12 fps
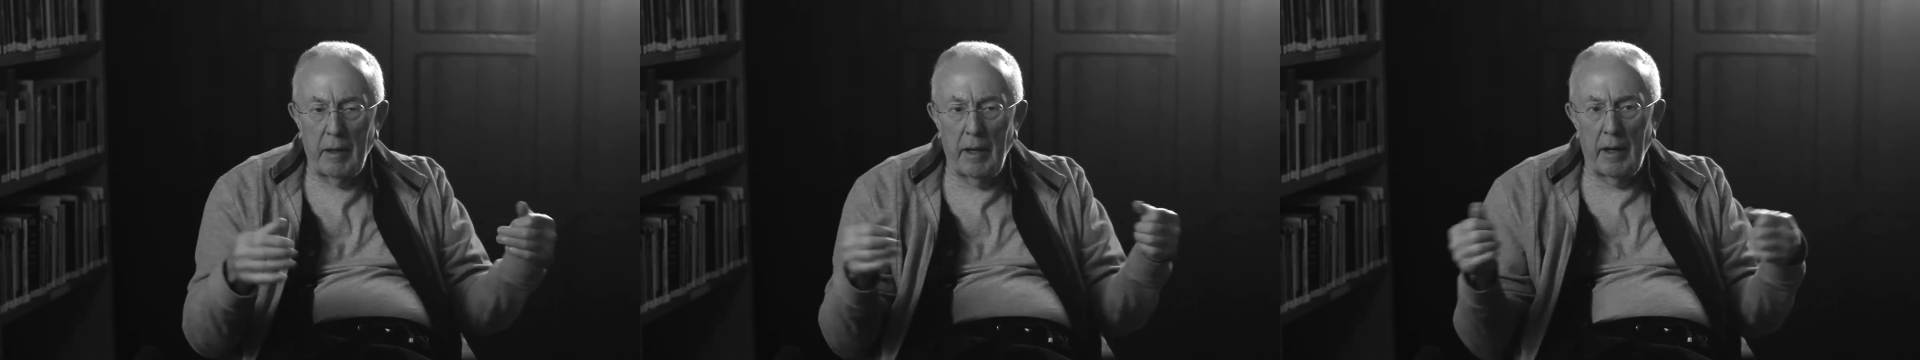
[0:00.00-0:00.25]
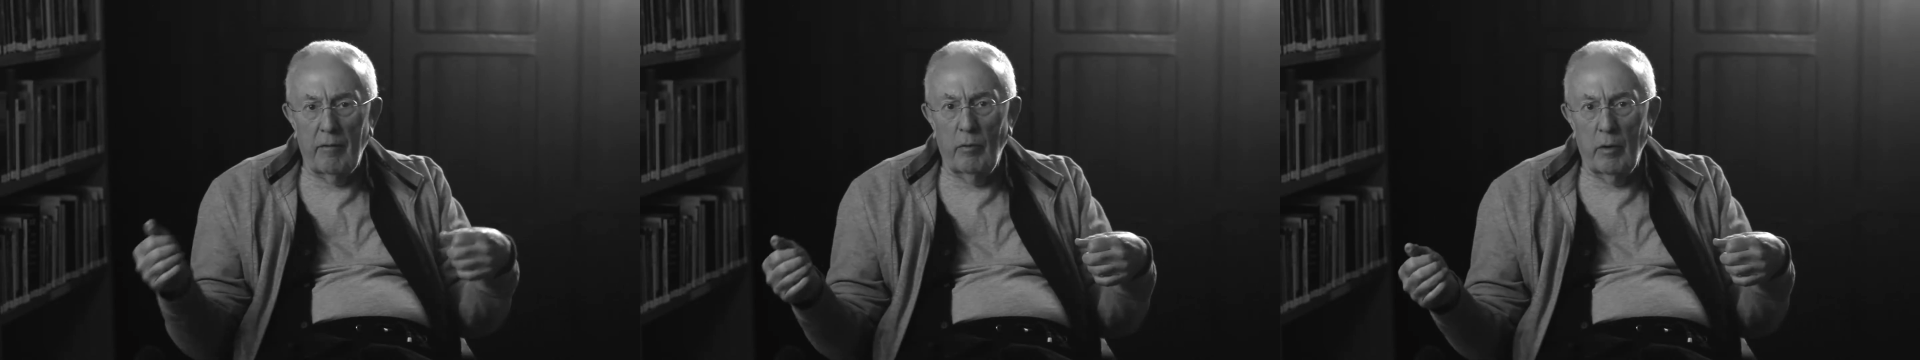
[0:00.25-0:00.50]

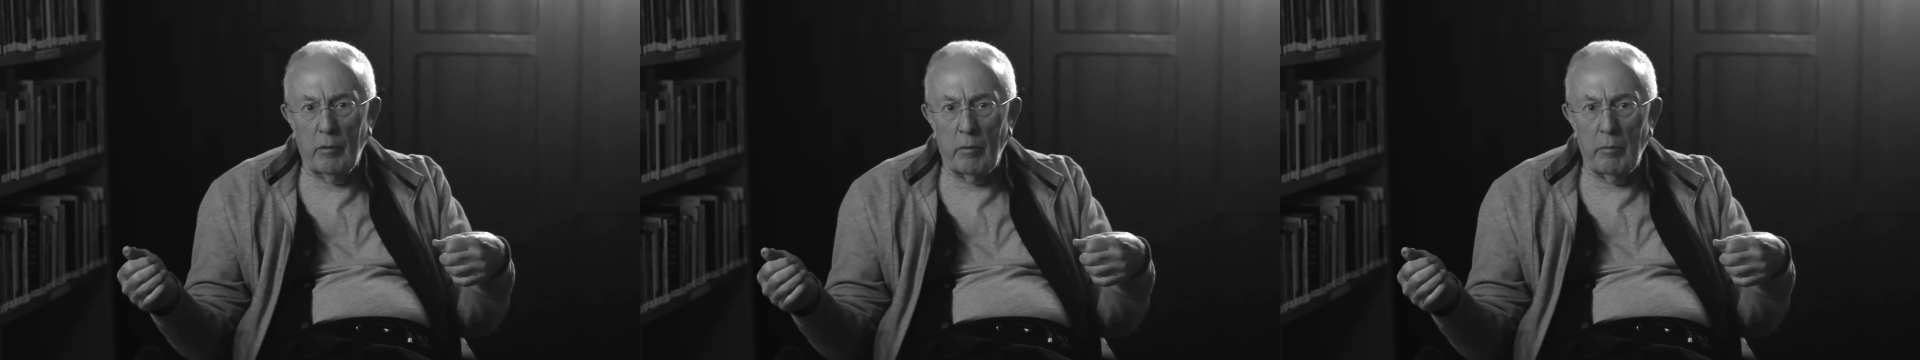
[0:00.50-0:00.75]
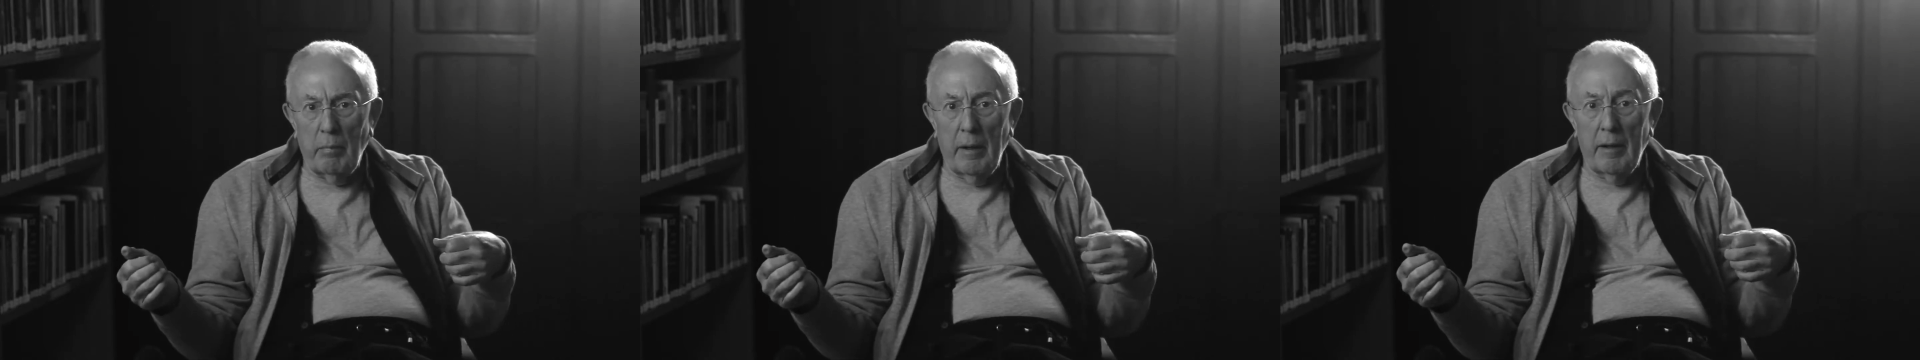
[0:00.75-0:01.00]
and I've worked
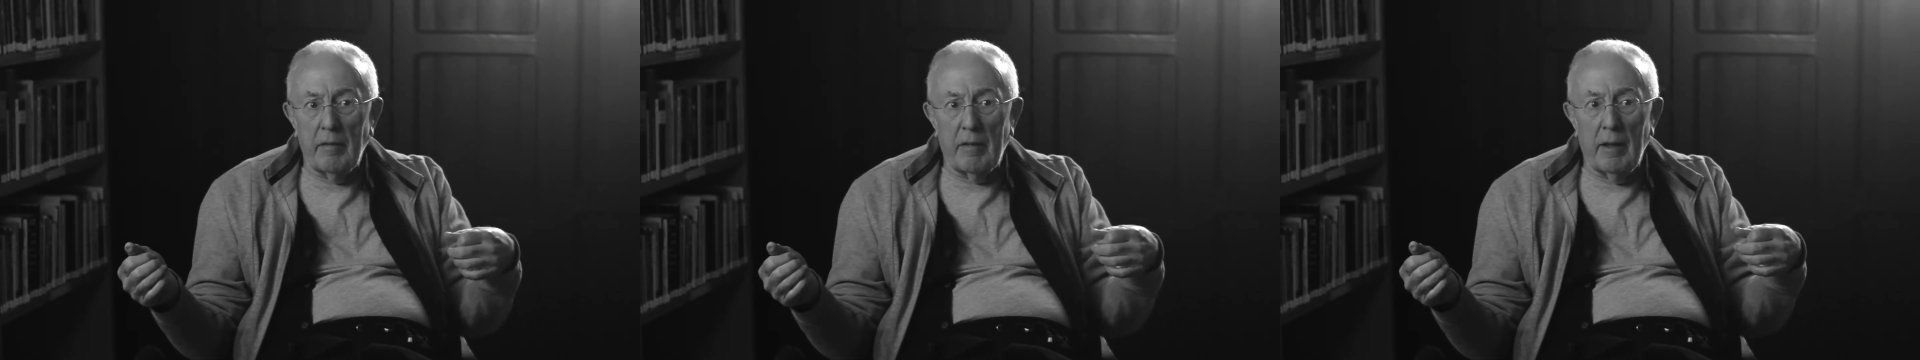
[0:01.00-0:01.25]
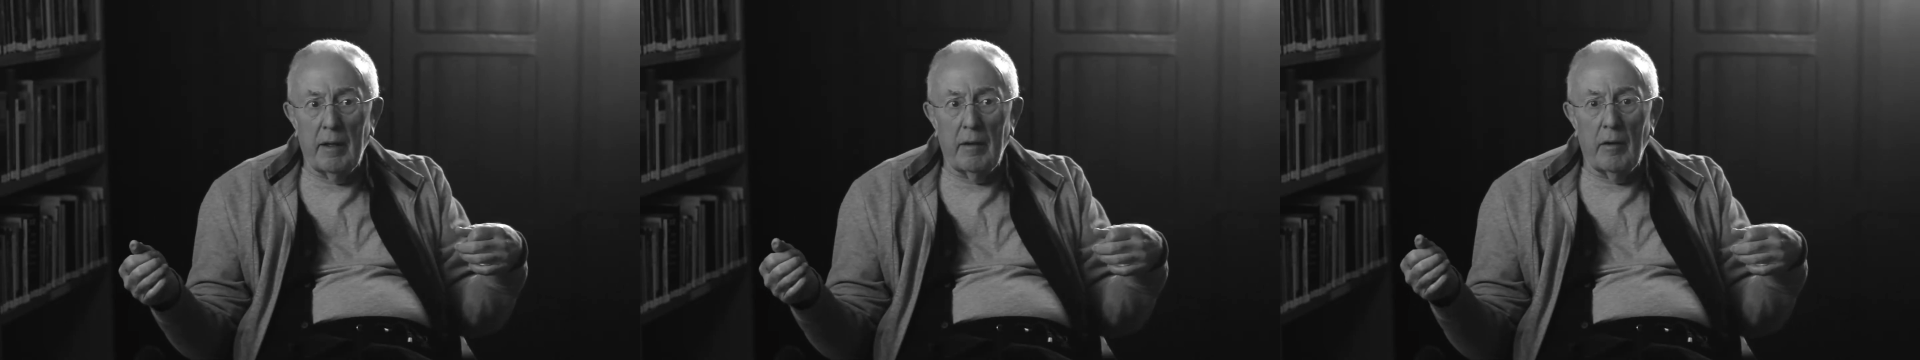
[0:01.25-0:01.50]
with bands
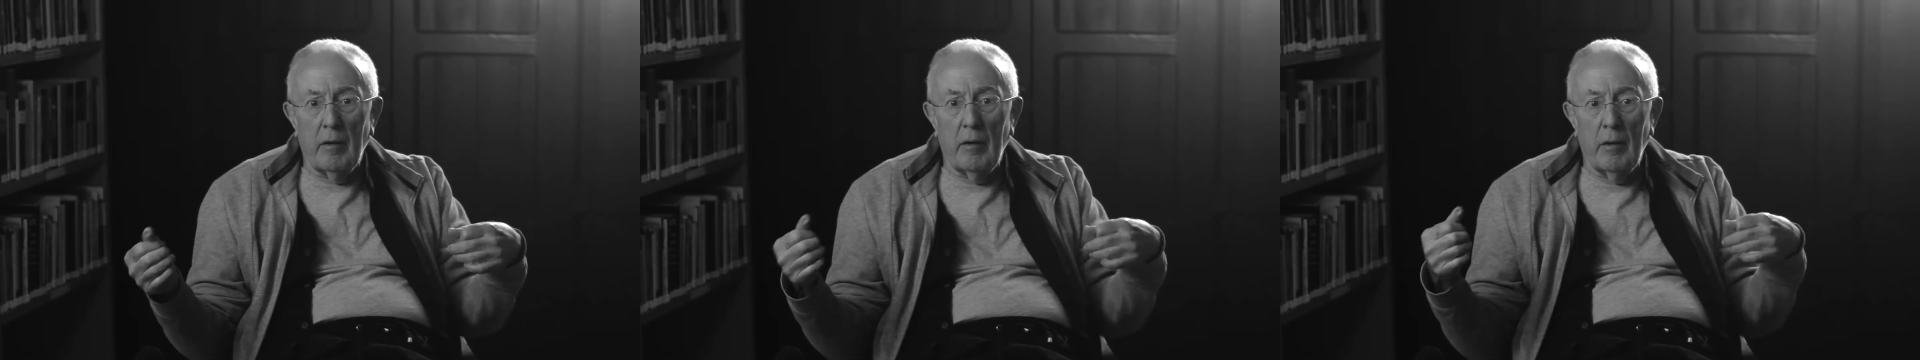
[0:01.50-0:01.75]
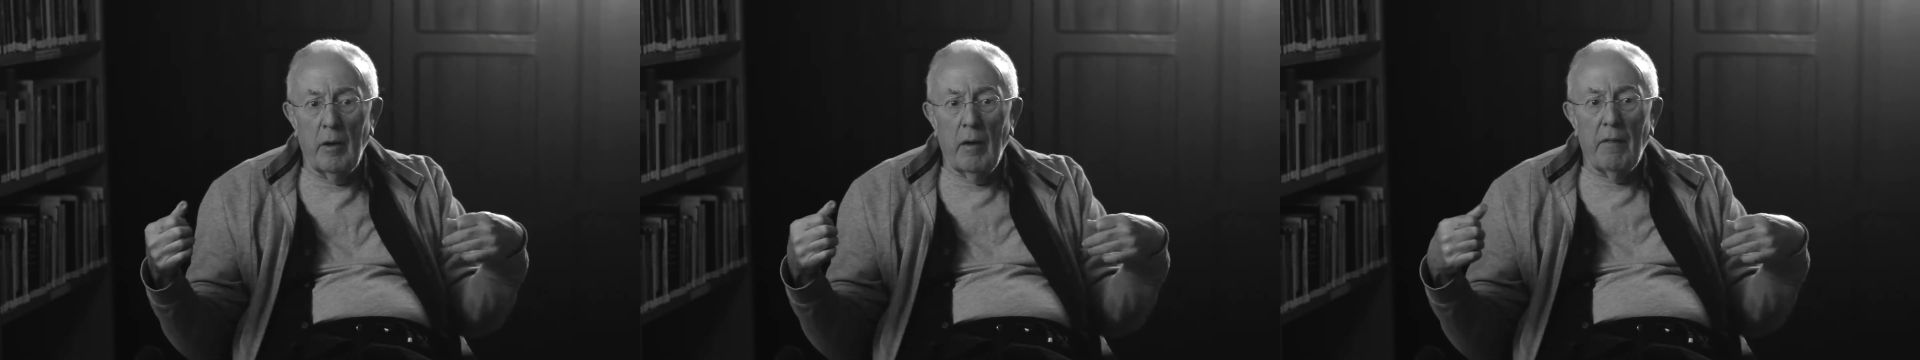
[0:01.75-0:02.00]
that
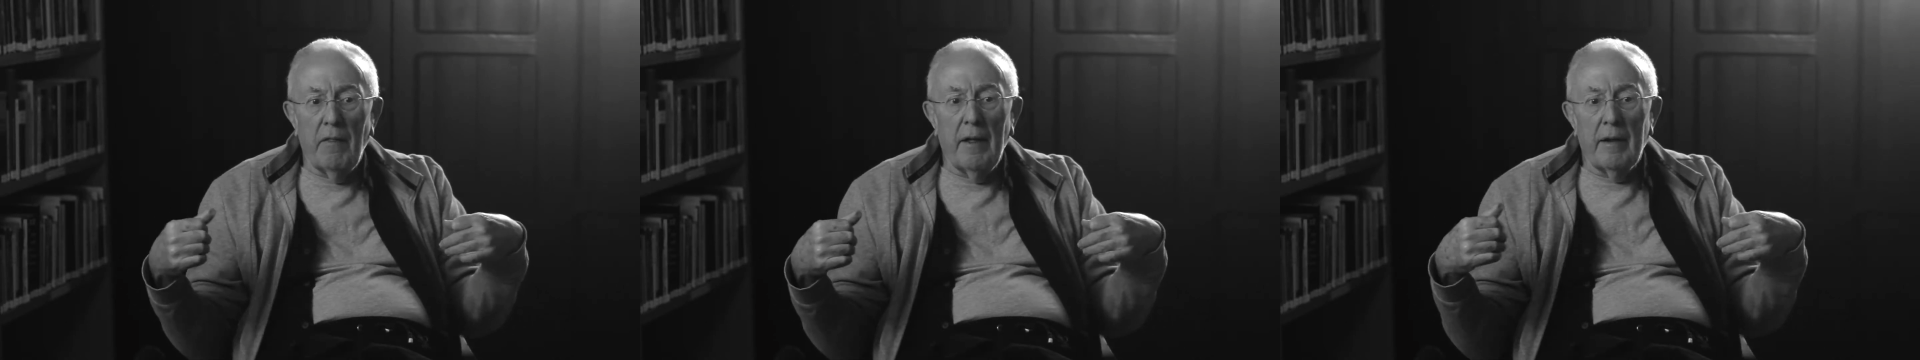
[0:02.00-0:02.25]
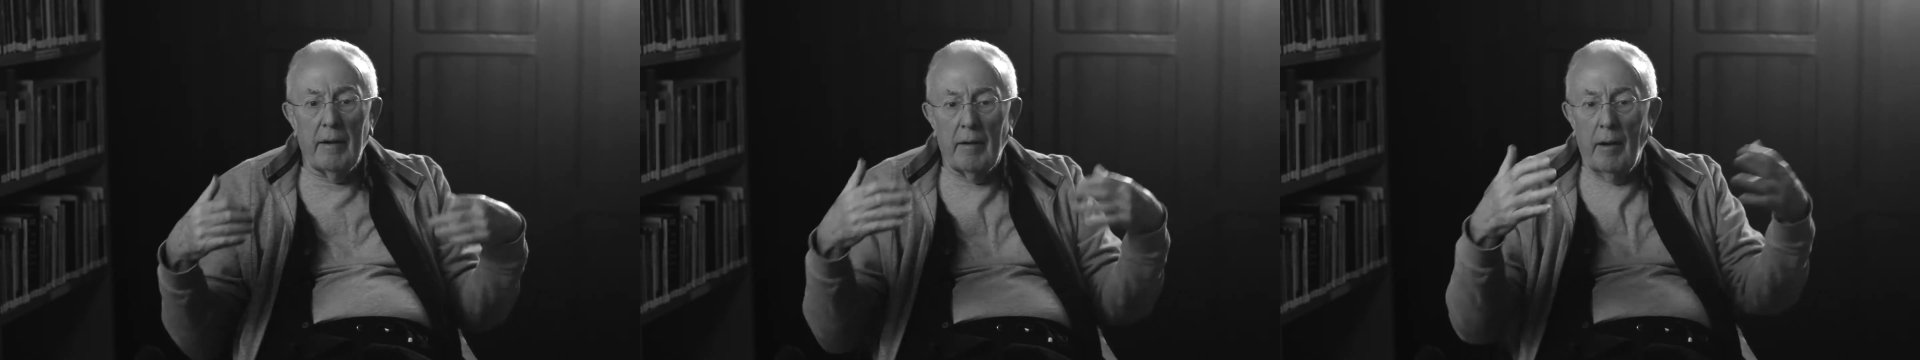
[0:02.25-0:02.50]

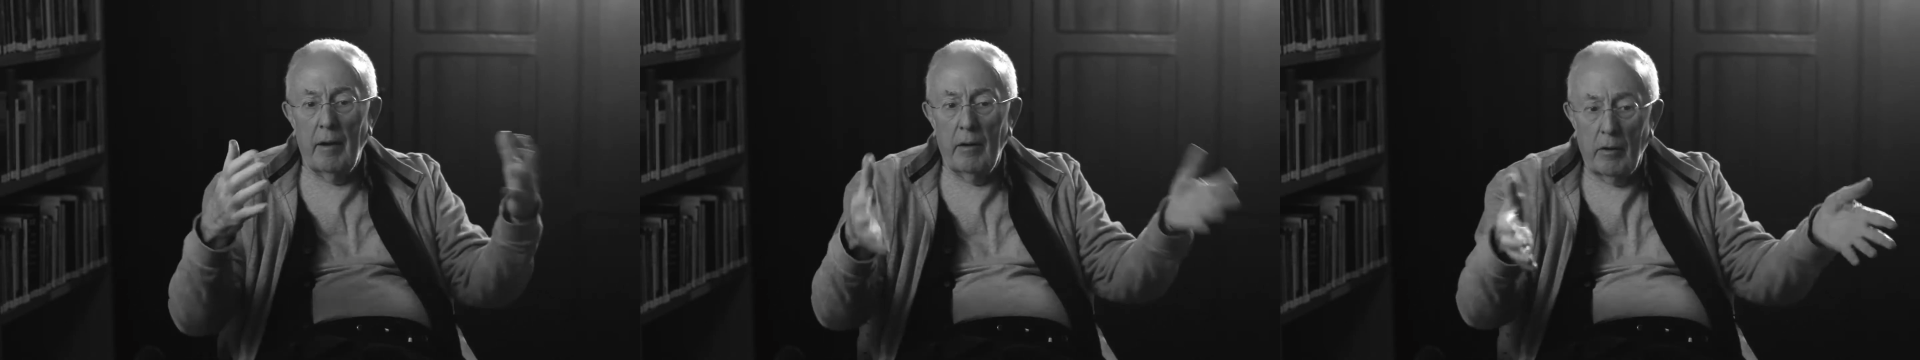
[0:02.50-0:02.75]
a